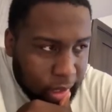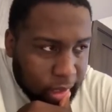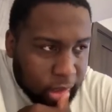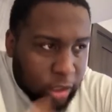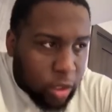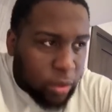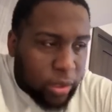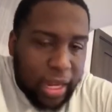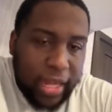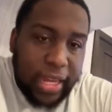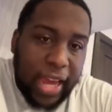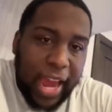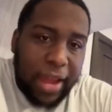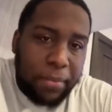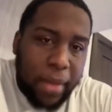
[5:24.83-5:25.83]
So then he
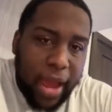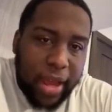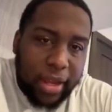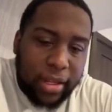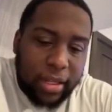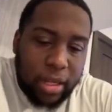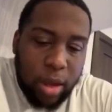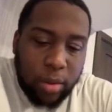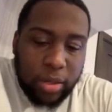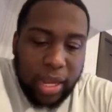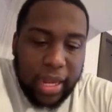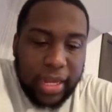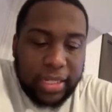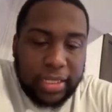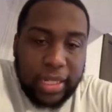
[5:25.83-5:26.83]
came back,
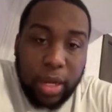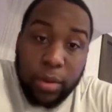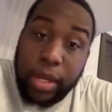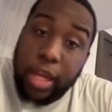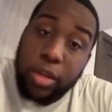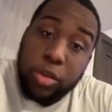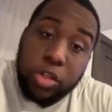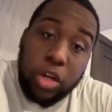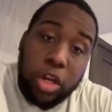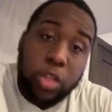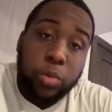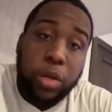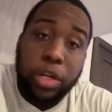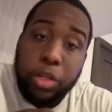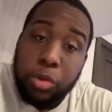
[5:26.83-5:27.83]
okay, and said, okay, you
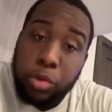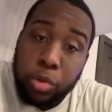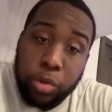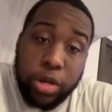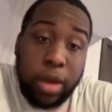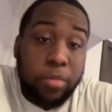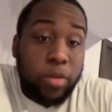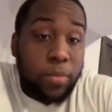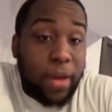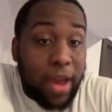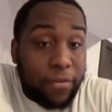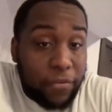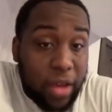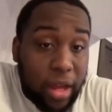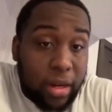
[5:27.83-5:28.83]
charged with a UUW
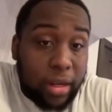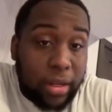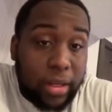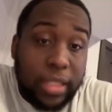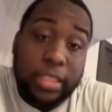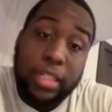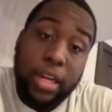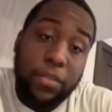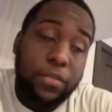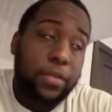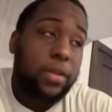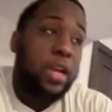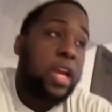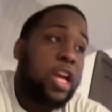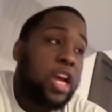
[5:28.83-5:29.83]
by felon. It's
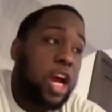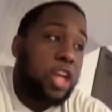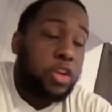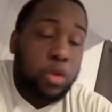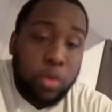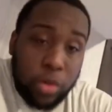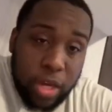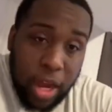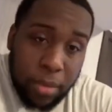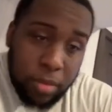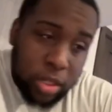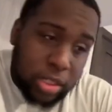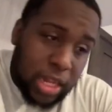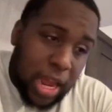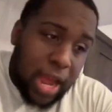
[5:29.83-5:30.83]
different. A UUW
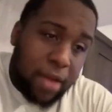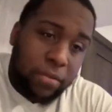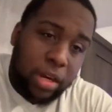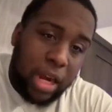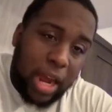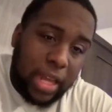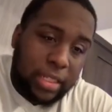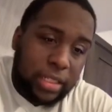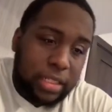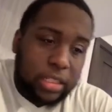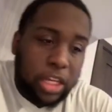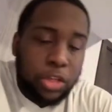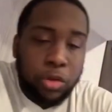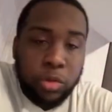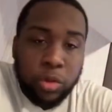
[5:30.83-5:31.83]
is not having a license.
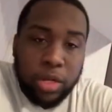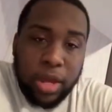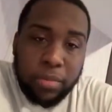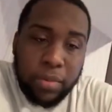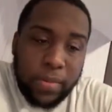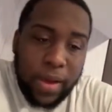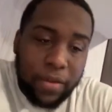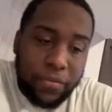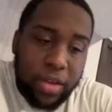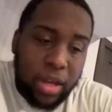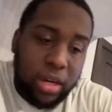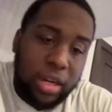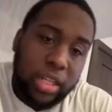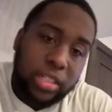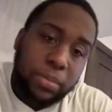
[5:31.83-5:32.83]
A UUW by
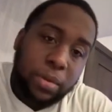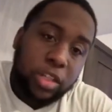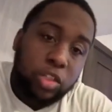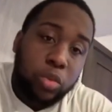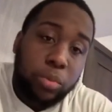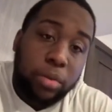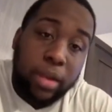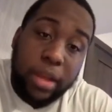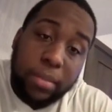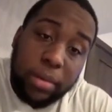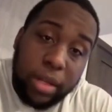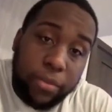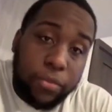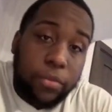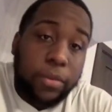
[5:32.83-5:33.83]
felon is a person who
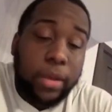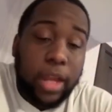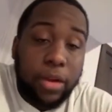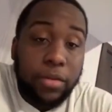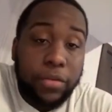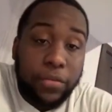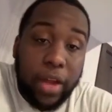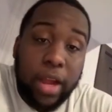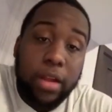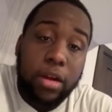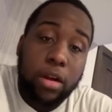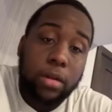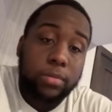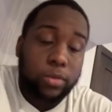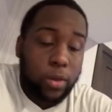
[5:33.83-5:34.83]
prohibited from carrying
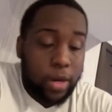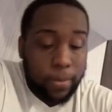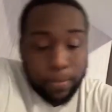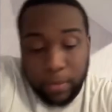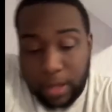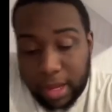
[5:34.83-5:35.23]
firearms, right?